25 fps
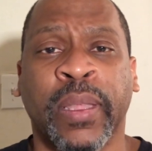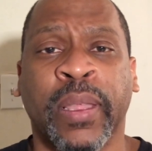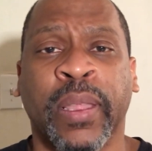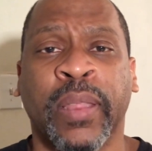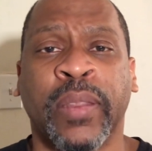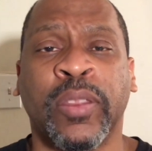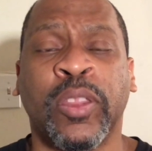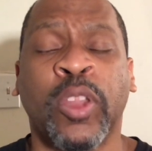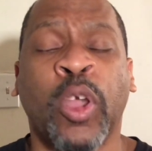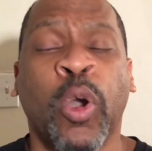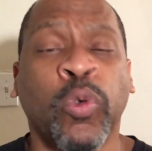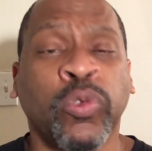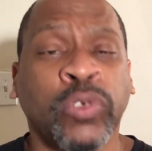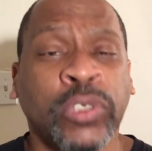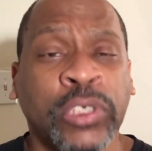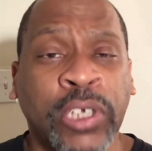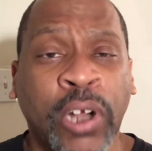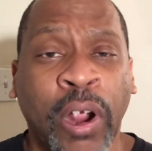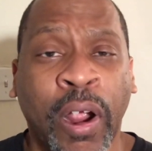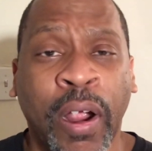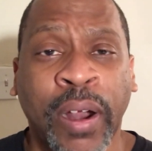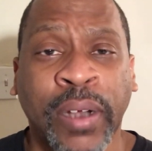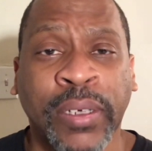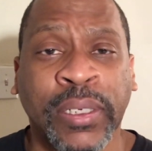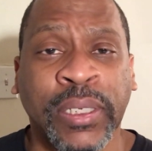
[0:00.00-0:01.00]
No
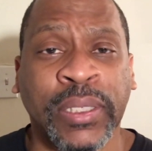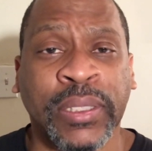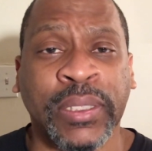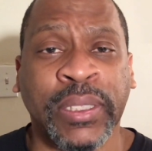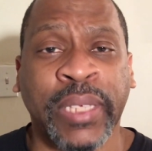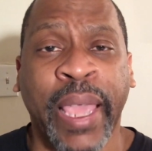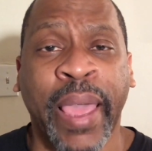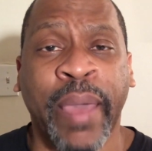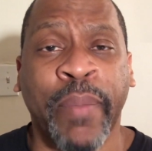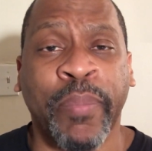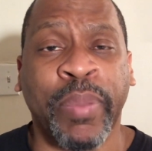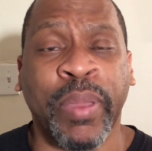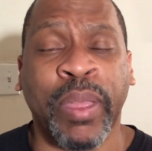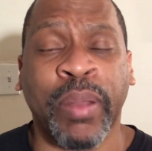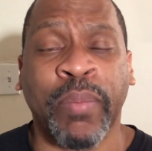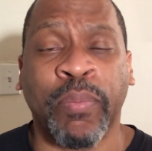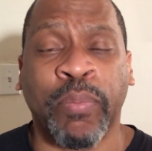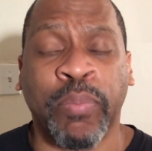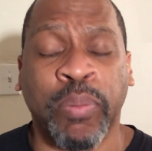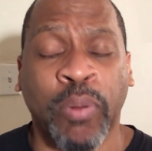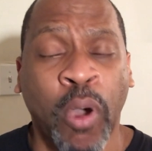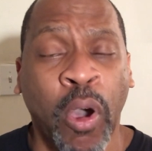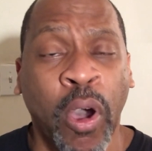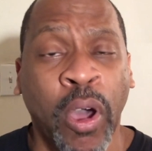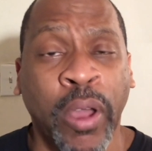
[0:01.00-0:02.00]
charges have been
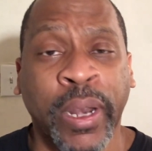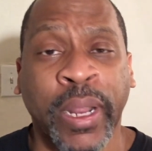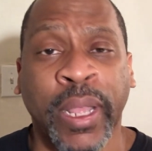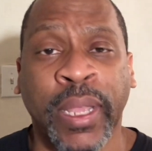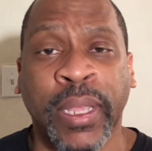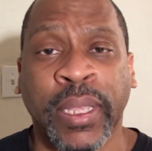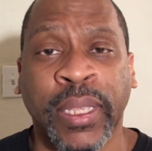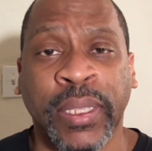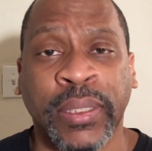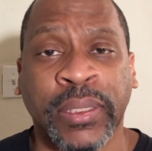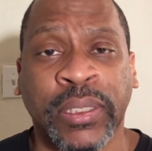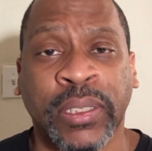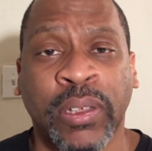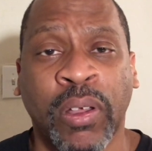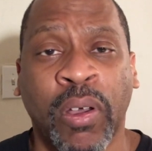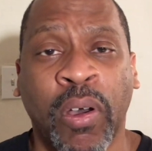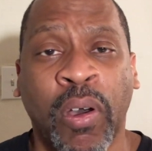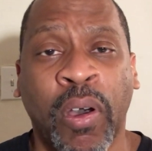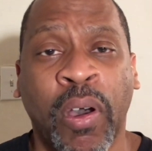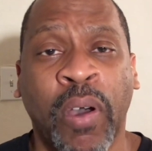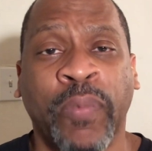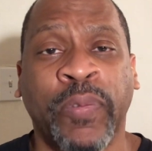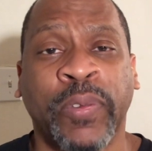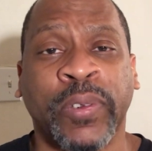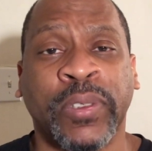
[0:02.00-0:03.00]
brought against the
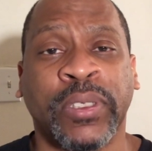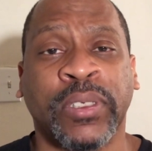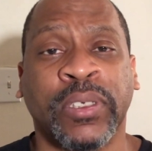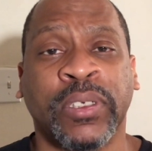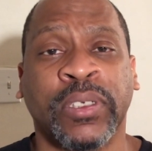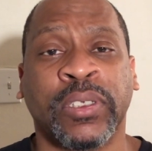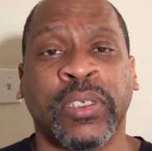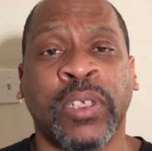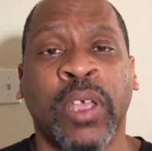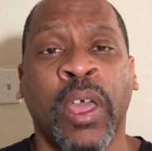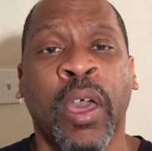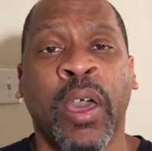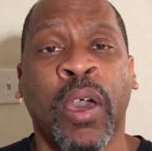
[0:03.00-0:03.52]
officers